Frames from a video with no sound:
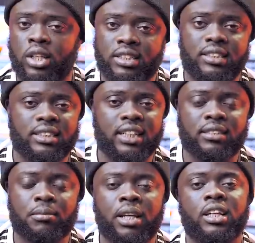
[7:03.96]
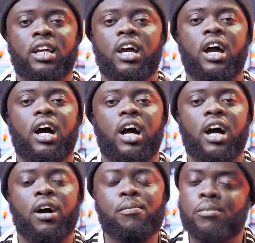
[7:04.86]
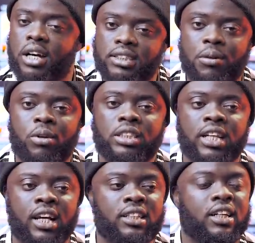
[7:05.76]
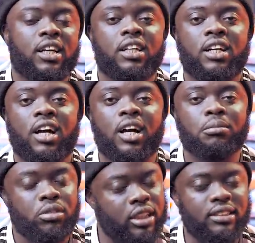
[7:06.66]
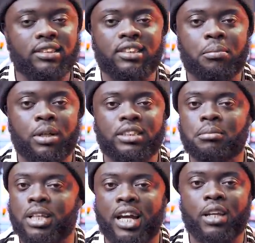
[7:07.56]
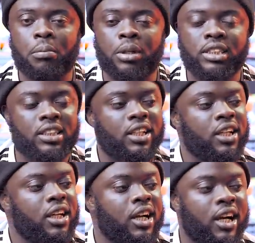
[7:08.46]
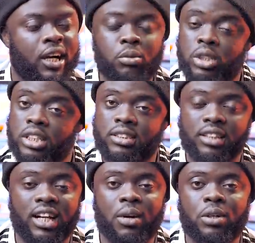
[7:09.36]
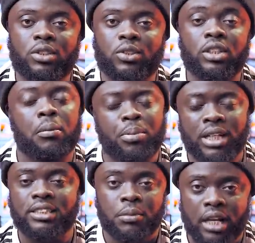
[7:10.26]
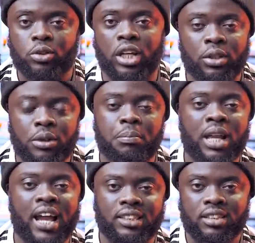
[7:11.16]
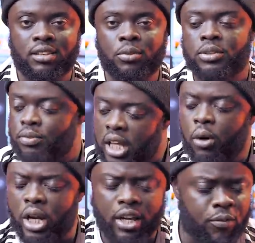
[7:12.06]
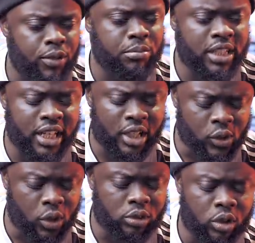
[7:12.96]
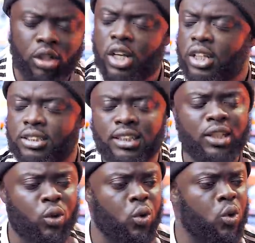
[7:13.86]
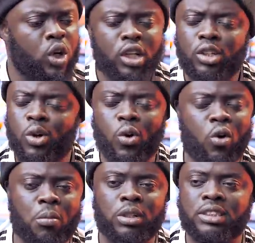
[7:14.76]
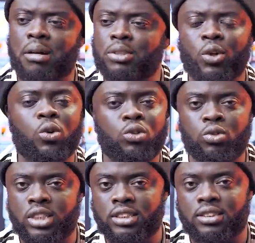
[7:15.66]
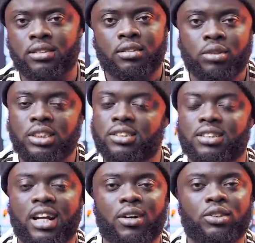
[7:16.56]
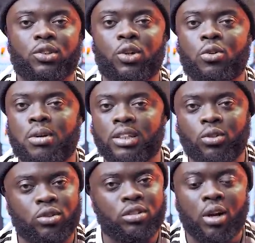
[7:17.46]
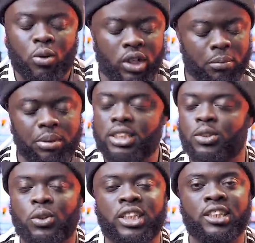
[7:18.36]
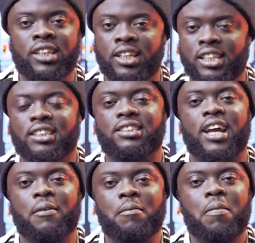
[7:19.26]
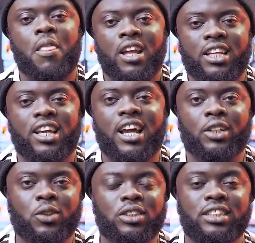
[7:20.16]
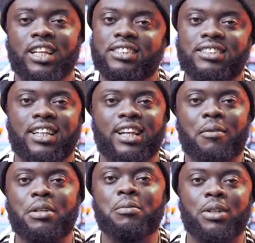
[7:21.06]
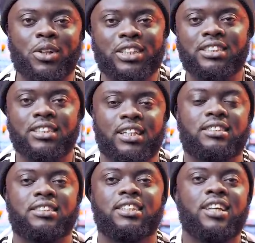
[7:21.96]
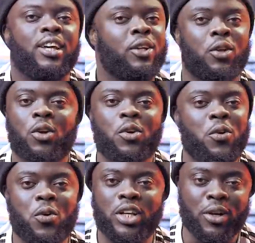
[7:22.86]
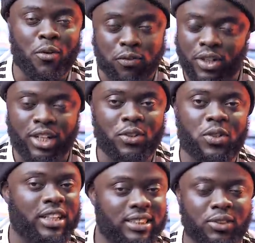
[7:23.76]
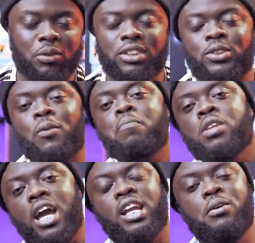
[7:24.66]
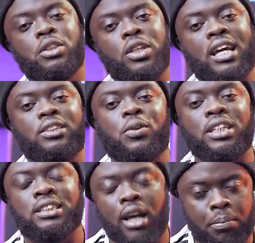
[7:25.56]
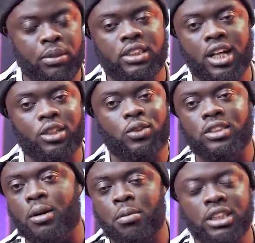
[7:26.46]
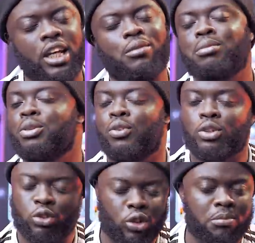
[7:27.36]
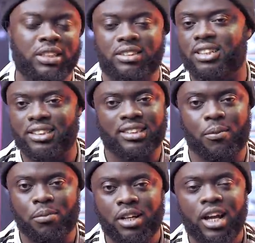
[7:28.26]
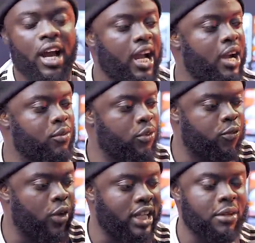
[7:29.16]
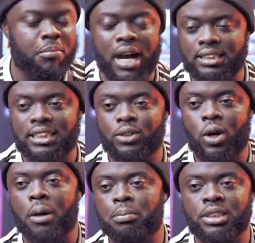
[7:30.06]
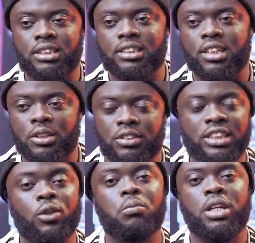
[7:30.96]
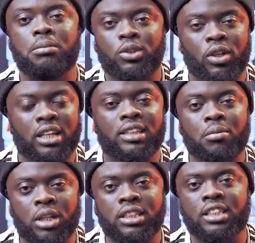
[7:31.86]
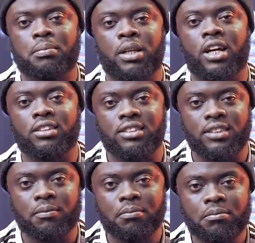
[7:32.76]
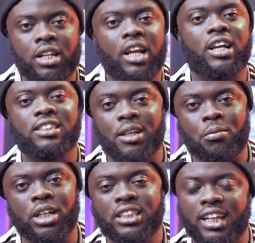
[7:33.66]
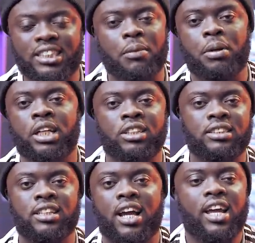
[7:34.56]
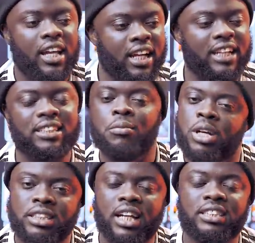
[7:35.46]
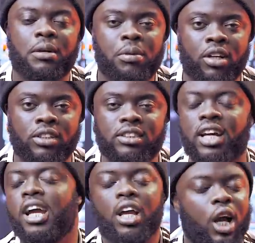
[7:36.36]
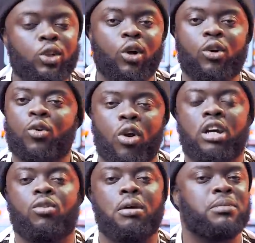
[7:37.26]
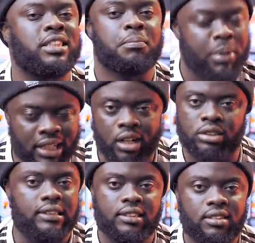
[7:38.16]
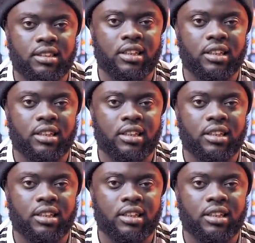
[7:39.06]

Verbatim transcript: ladies and gentlemen, um, Asamoah Gyan um, threatened the person behind the page um, within three hours. And the person actually replied with flair, "Why you vim? Yeah, on on. You say you no go, you no go come out time, you no go do this within three hours. Now your woman, I go to the page, you know did there next time. Yeah, I sure say they send them email. You say yes. You don't know. They will find you and deal with you. Anyway, so that is what is happening. Shout out to Asamoah Gyan. People for stop the stress up. Every fucking bad thing will happen in this country. They will blame it on Asamoah Gyan's penalty. And Asamoah Gyan share penalty now. And Asamoah Gyan share penalty now. And you don't know I miss a penalty.